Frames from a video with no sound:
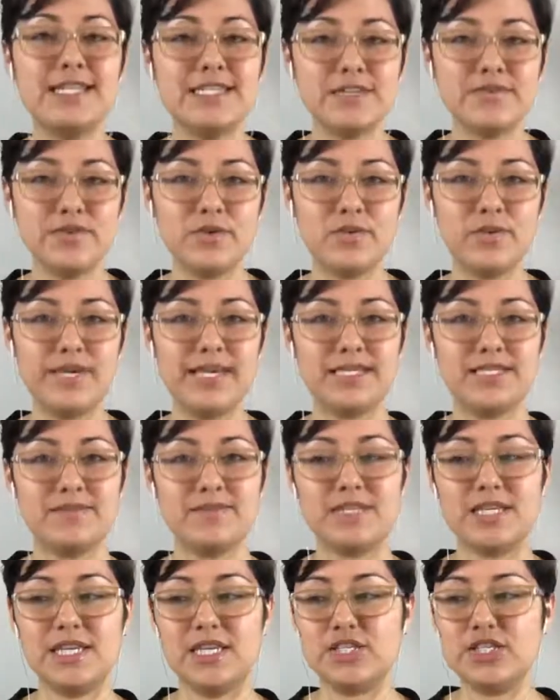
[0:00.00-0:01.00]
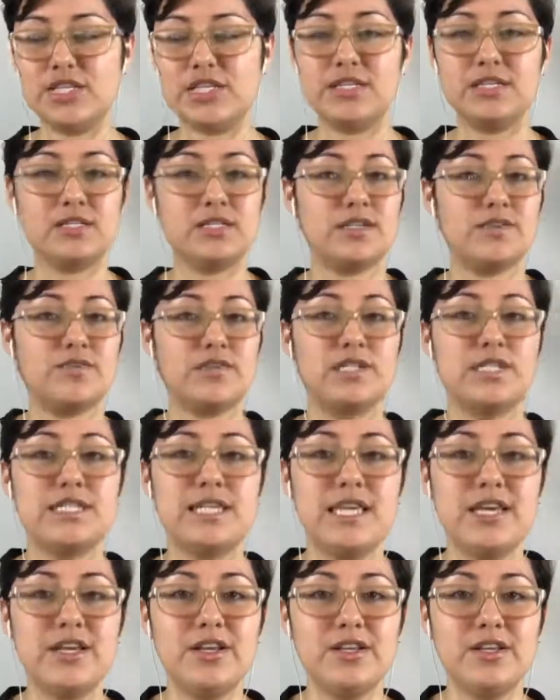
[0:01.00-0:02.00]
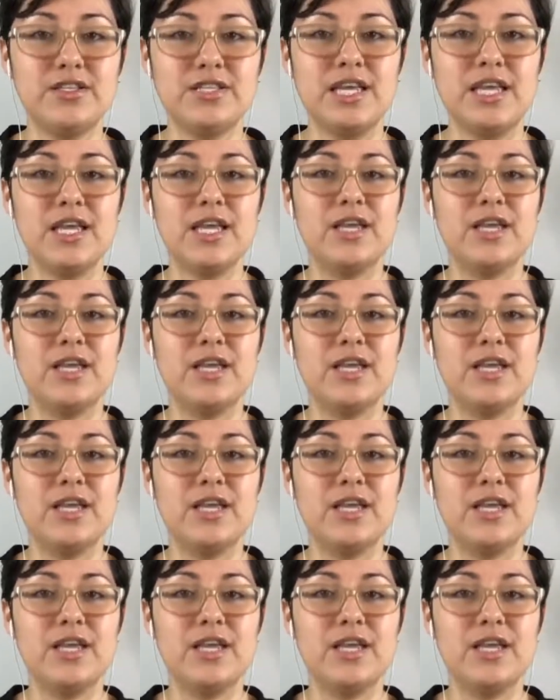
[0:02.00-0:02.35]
different ways of teaching different skills.